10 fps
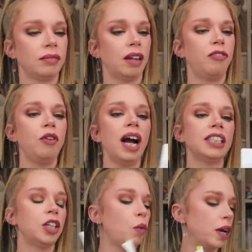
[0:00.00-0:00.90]
if you
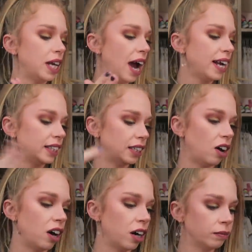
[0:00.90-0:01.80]
guys know what Yikes
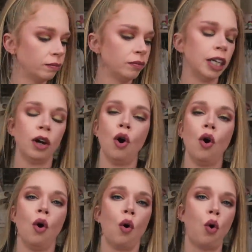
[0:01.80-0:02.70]
are,
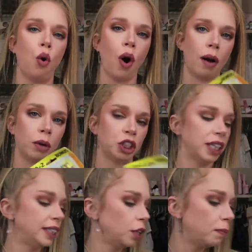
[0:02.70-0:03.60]
I wish
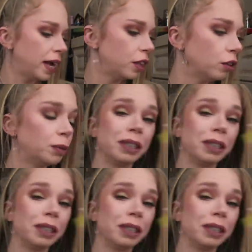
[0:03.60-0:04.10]
they still made those,